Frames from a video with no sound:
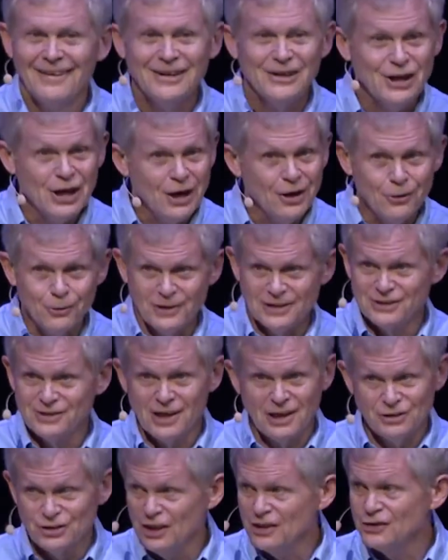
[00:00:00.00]
No, it's
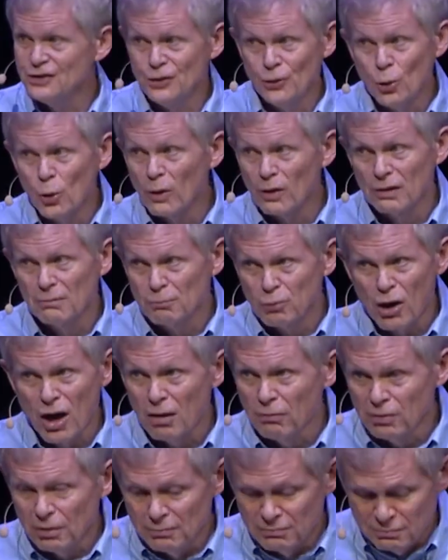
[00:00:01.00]
not just your
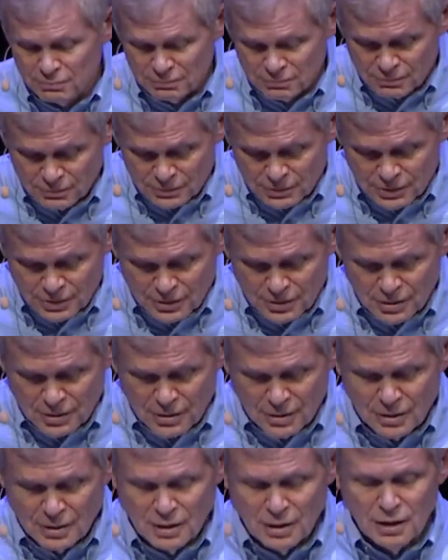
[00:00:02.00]
problem.
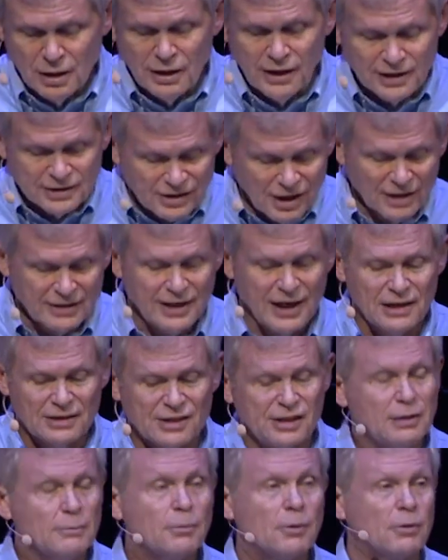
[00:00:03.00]
It's not that
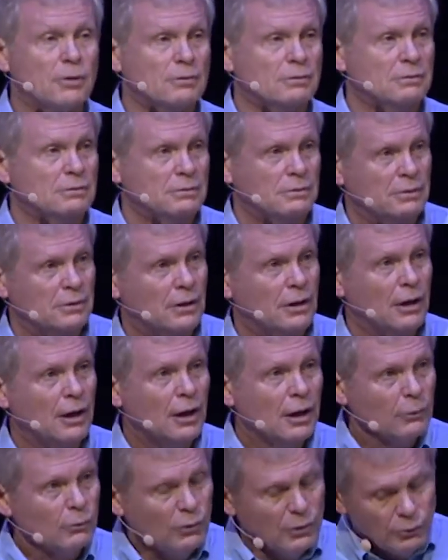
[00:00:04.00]
simple.
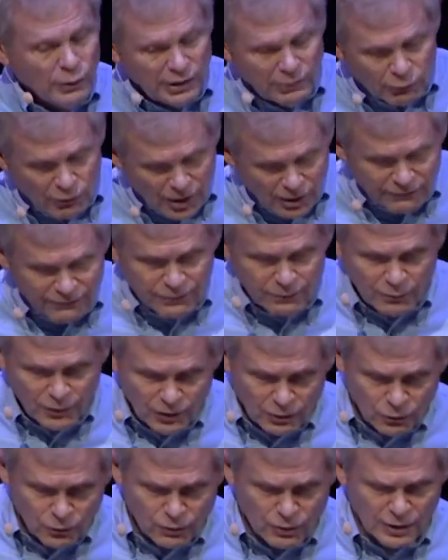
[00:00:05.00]
When we run from the
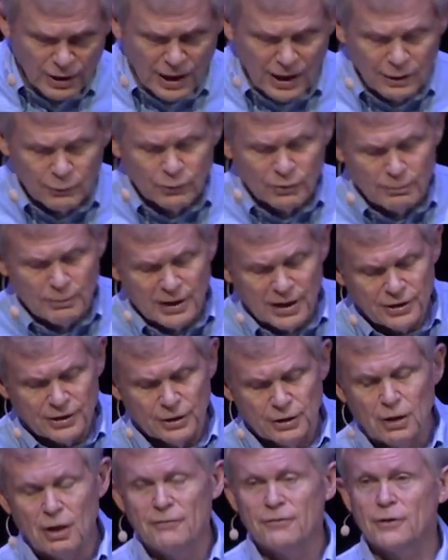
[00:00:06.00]
Lord, our
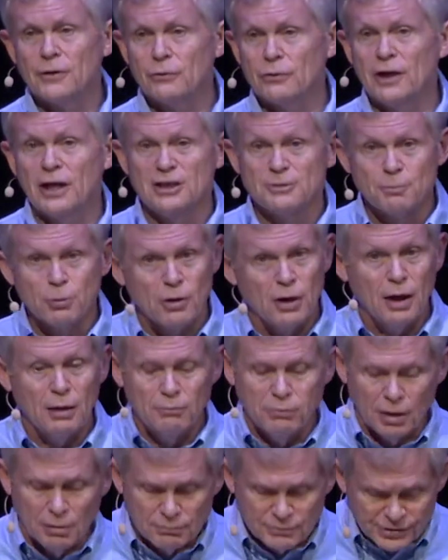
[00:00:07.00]
rebellion often creates
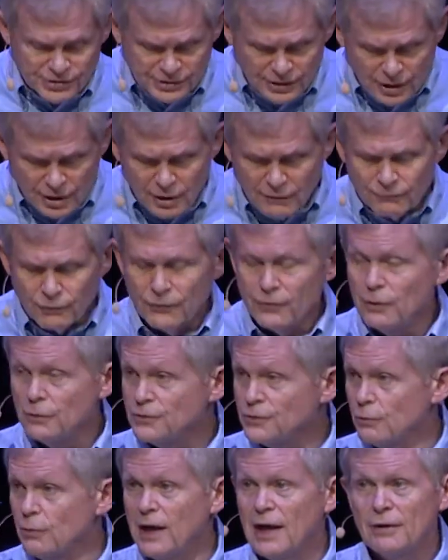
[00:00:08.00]
problems for
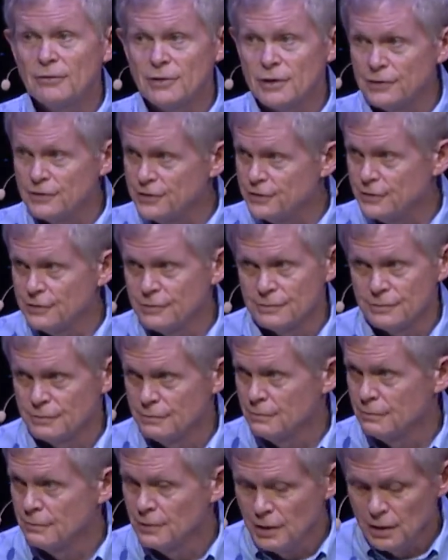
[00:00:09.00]
those around
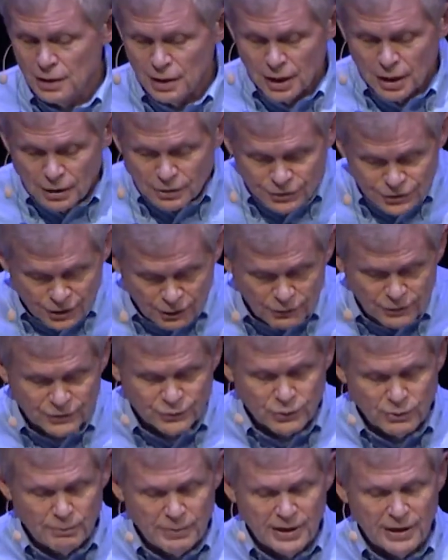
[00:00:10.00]
us. Jonah's
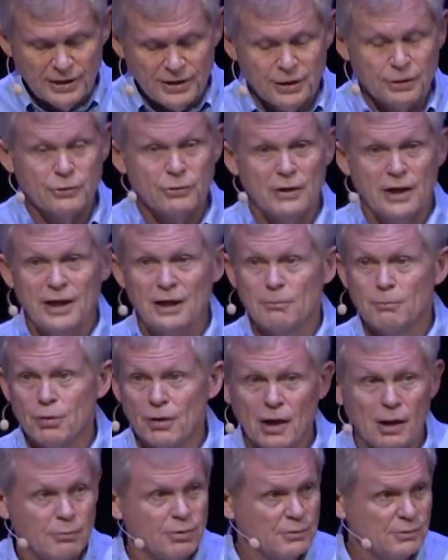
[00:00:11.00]
rebellion created
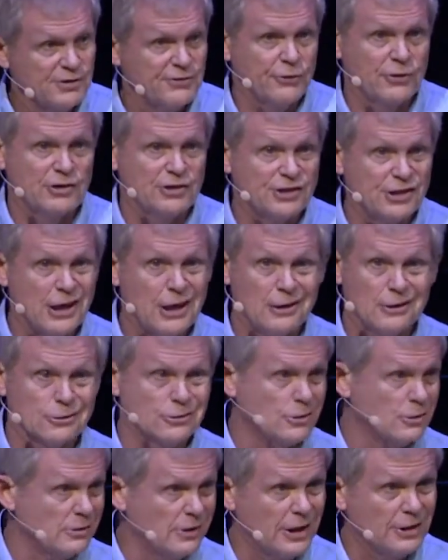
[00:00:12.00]
problems for the
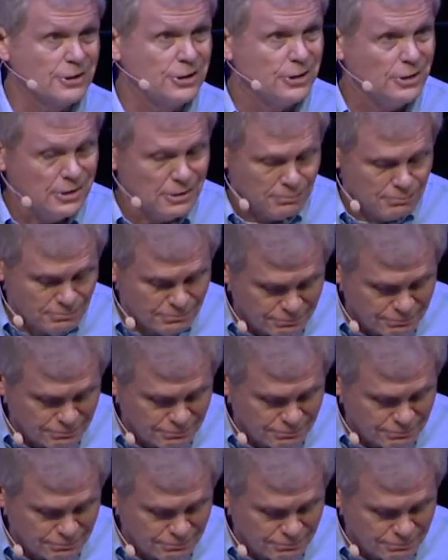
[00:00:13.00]
sailors on that ship.